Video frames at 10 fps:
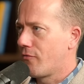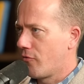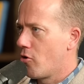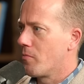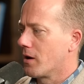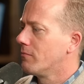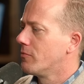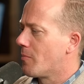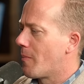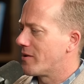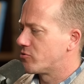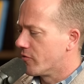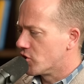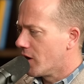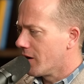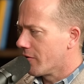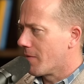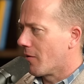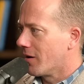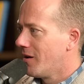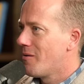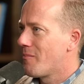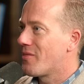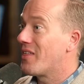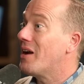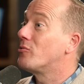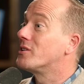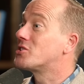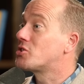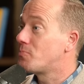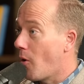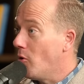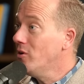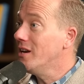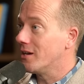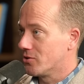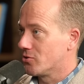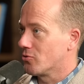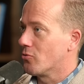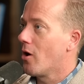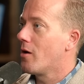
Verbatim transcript: affirming the perpetual virginity of Mary, but they're responding to